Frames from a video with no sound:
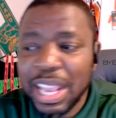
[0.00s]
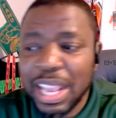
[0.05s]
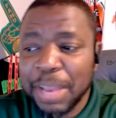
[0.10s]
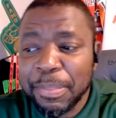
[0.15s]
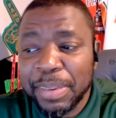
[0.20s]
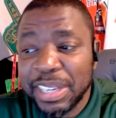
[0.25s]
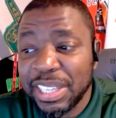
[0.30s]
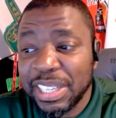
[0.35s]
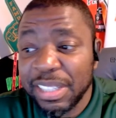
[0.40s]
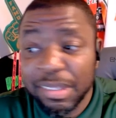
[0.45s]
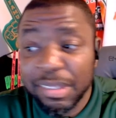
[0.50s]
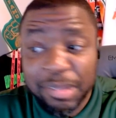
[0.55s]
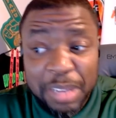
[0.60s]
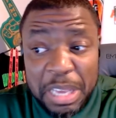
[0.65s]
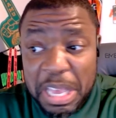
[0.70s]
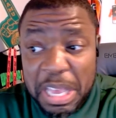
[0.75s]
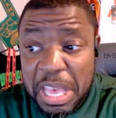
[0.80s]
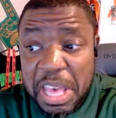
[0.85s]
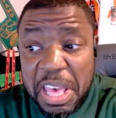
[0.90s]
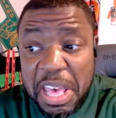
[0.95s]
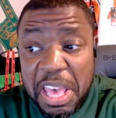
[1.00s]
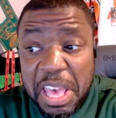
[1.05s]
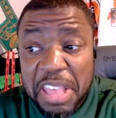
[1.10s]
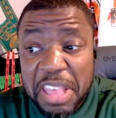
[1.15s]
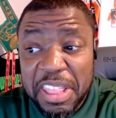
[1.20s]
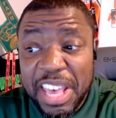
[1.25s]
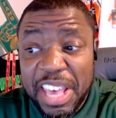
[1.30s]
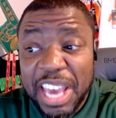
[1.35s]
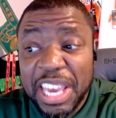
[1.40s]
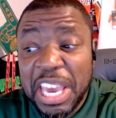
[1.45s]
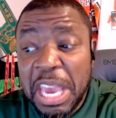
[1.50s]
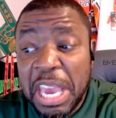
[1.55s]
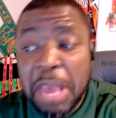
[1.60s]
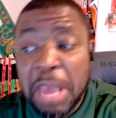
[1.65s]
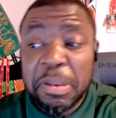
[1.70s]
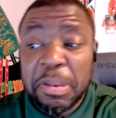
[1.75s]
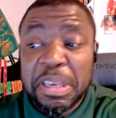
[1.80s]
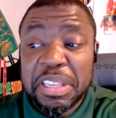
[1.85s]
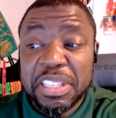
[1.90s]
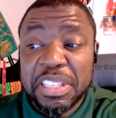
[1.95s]
But in that
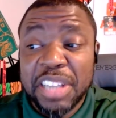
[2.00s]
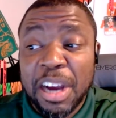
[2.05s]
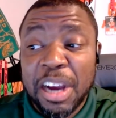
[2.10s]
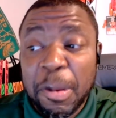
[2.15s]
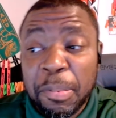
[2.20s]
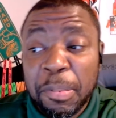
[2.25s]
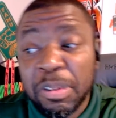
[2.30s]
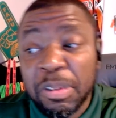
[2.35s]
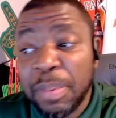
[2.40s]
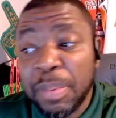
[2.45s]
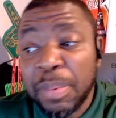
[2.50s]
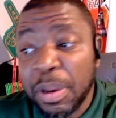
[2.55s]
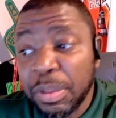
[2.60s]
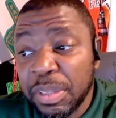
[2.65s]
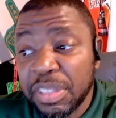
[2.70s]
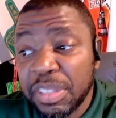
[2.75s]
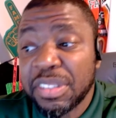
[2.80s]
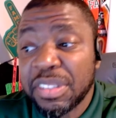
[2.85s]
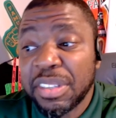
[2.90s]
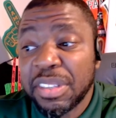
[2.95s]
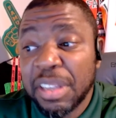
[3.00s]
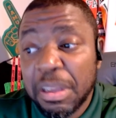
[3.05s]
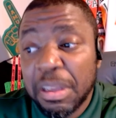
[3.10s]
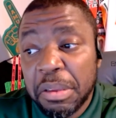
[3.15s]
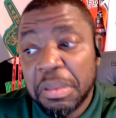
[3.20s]
game against comparable opponents,